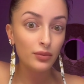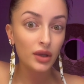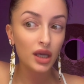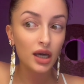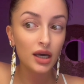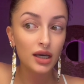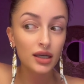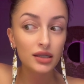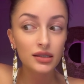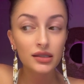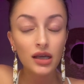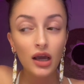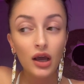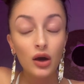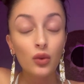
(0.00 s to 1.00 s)
because
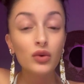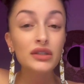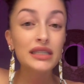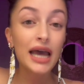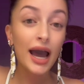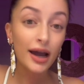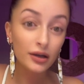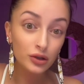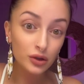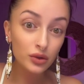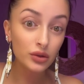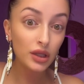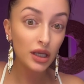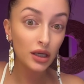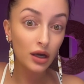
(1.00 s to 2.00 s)
what's
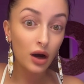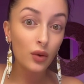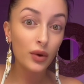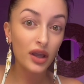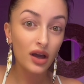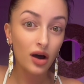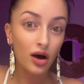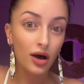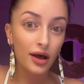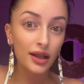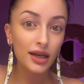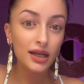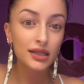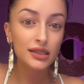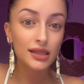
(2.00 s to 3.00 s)
actually going on
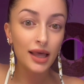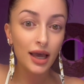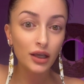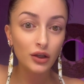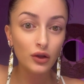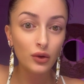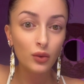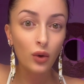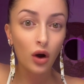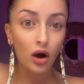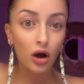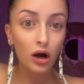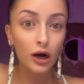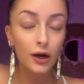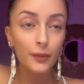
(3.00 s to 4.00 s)
is that you
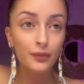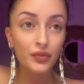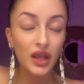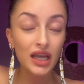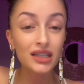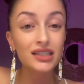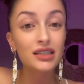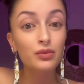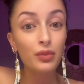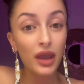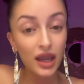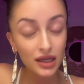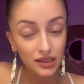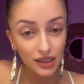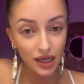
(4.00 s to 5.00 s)
are
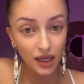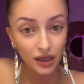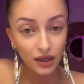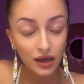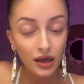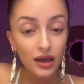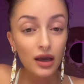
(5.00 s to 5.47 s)
expanding,